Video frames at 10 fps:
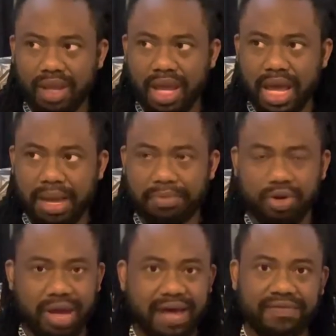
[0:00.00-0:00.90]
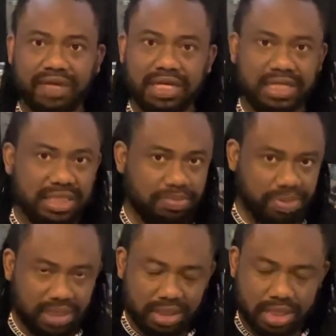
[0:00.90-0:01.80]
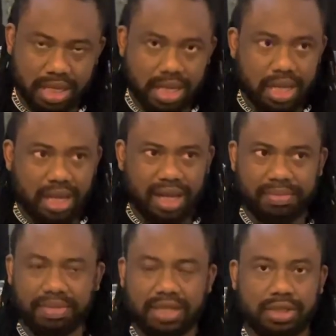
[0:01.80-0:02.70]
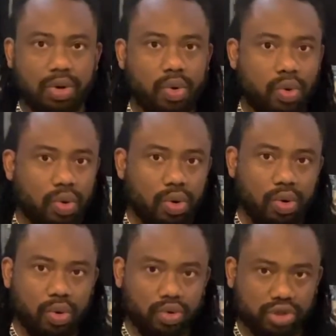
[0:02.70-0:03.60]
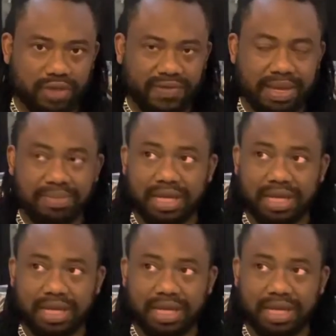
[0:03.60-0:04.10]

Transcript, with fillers: Um, you have EDP. Um, there's a whole host of them.